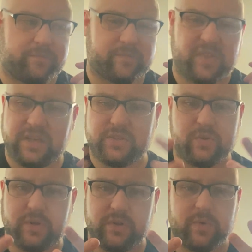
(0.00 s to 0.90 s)
things you
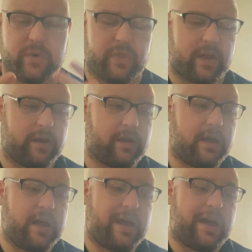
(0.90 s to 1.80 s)
can do with it.
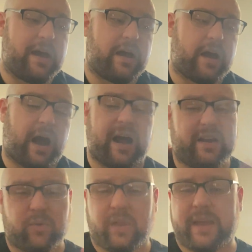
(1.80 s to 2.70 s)
I
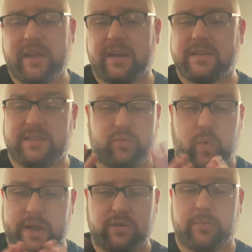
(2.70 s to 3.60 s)
don't like it because it's
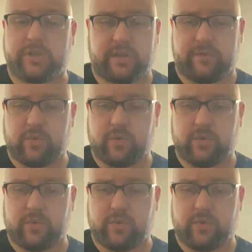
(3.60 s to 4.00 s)
way too much stuff